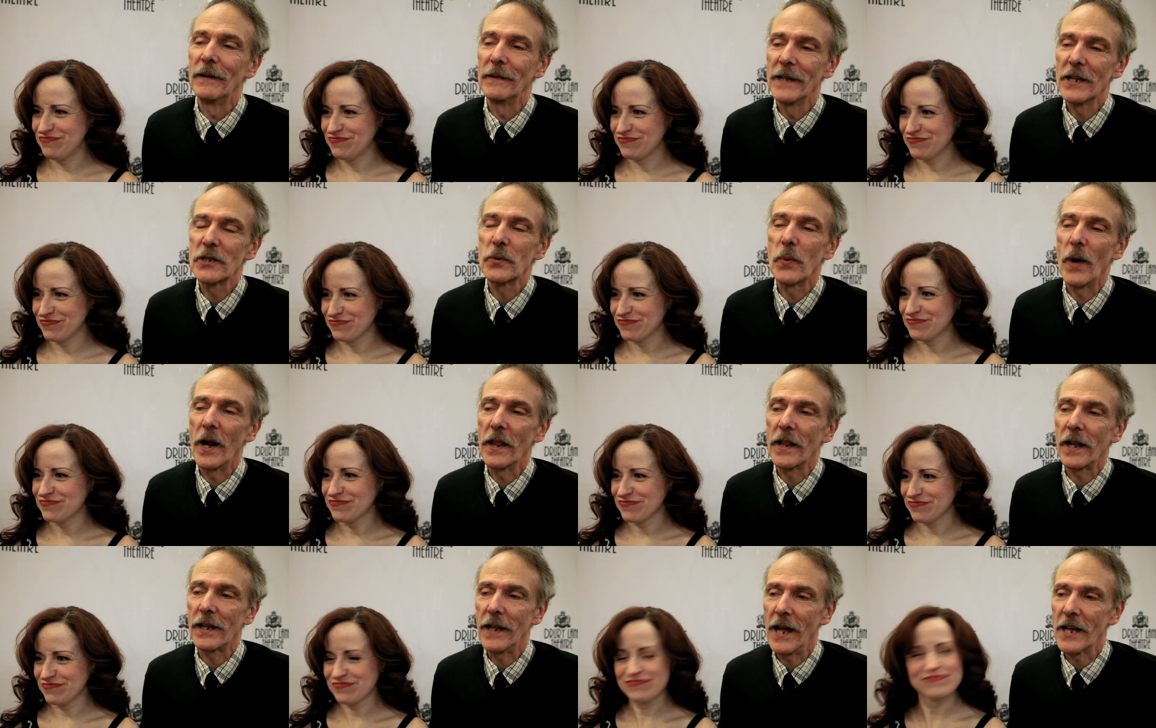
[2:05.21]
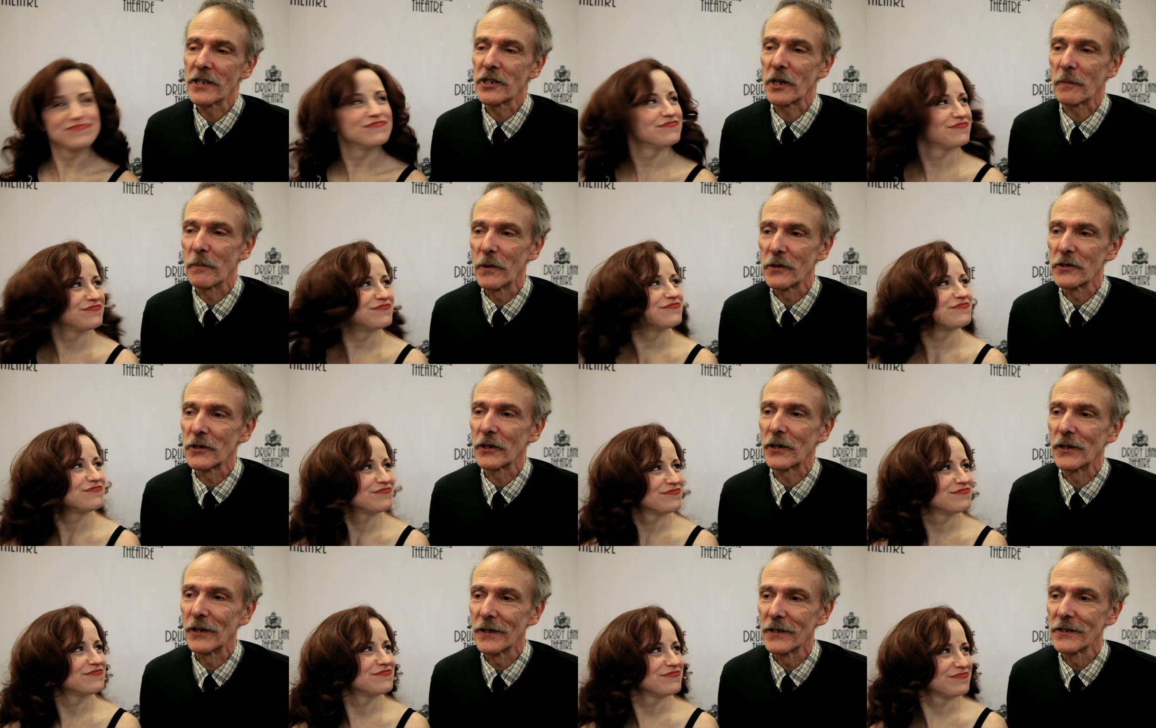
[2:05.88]
Speaker 1: It's one of the classic
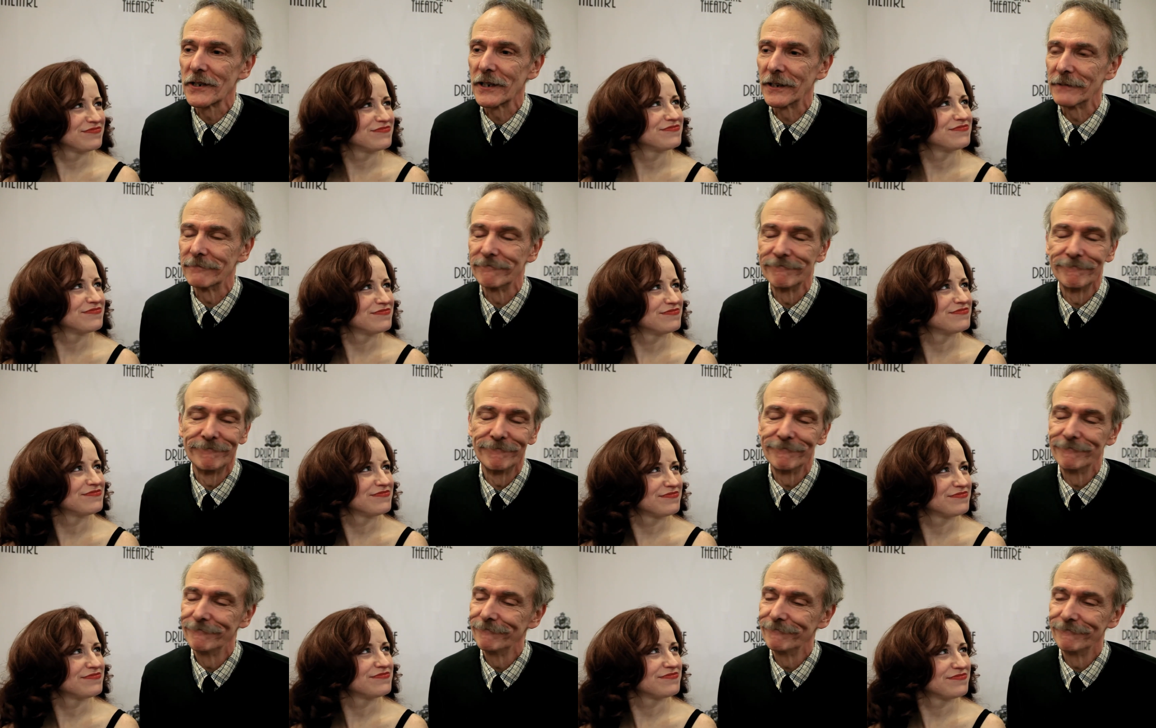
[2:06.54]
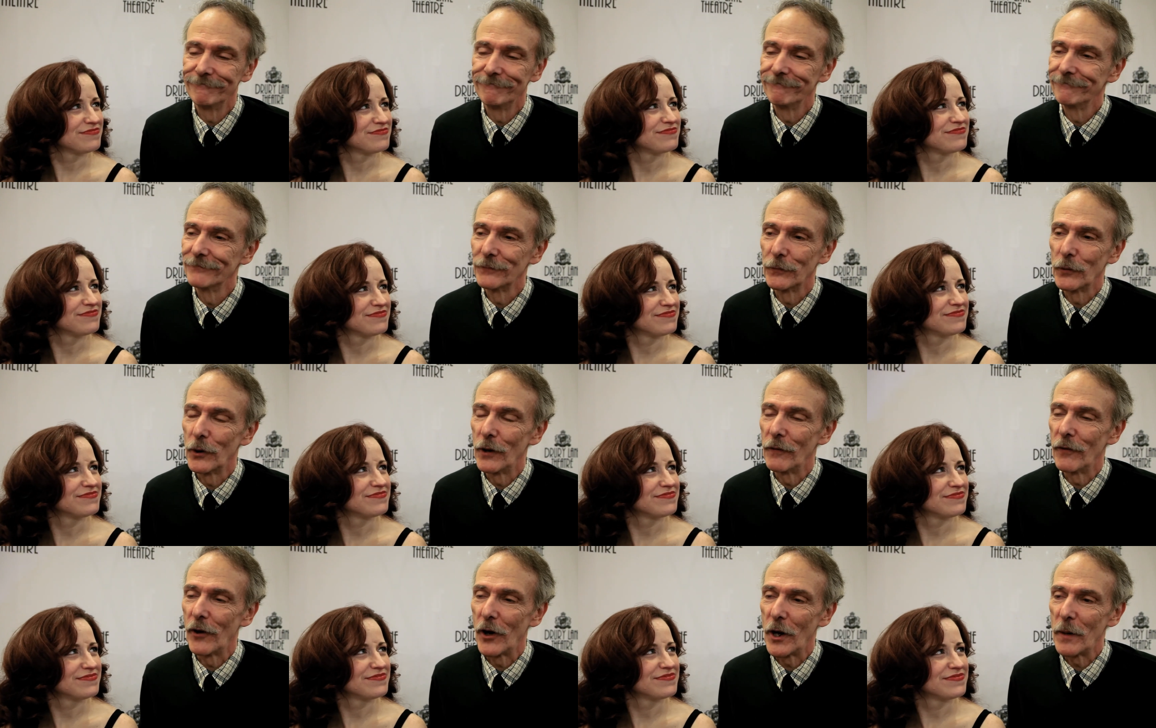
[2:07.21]
musicals, and
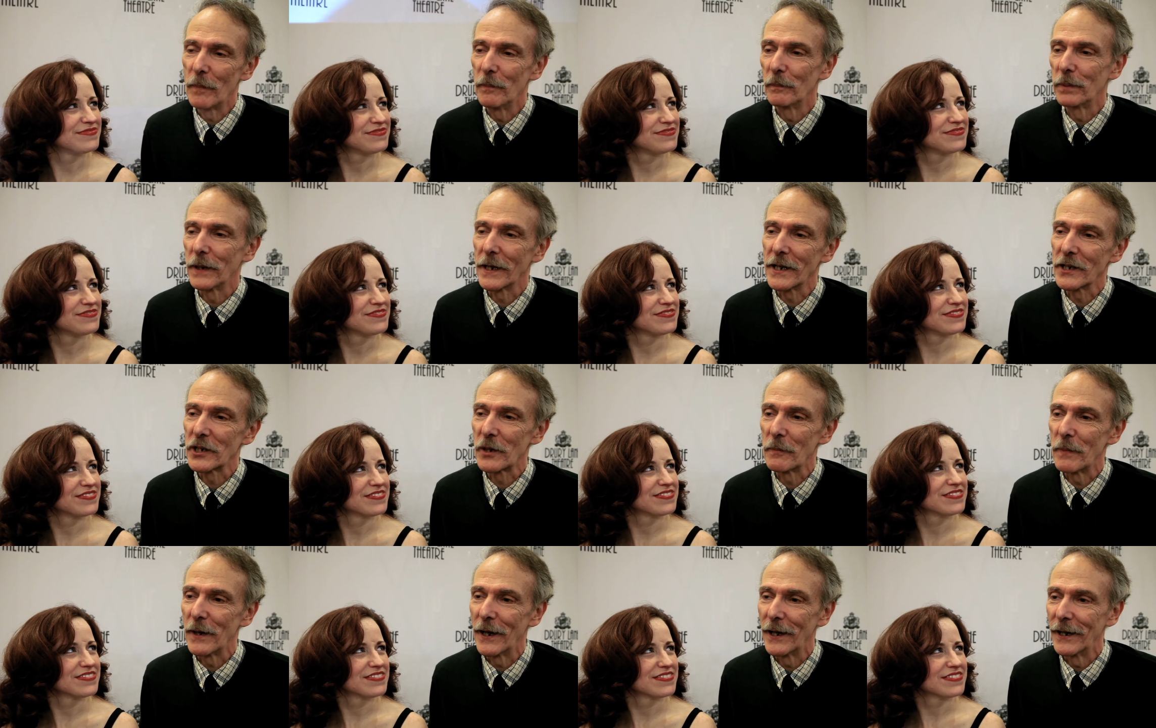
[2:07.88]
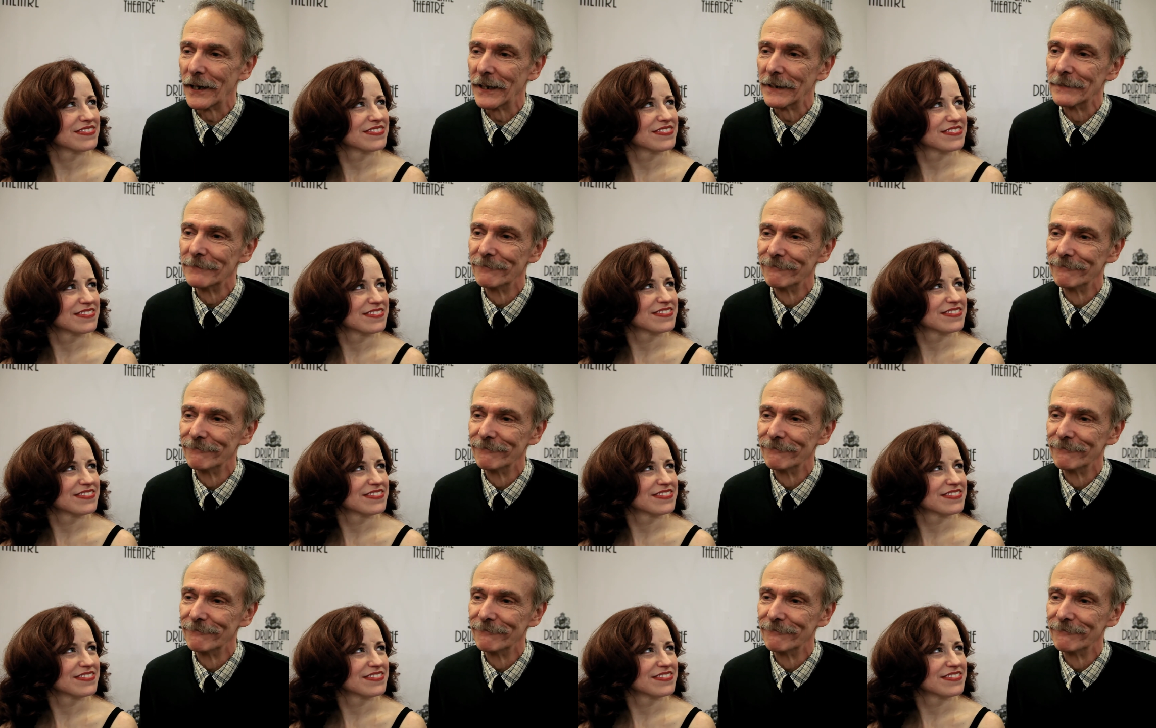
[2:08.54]
we're very pleased to be in it.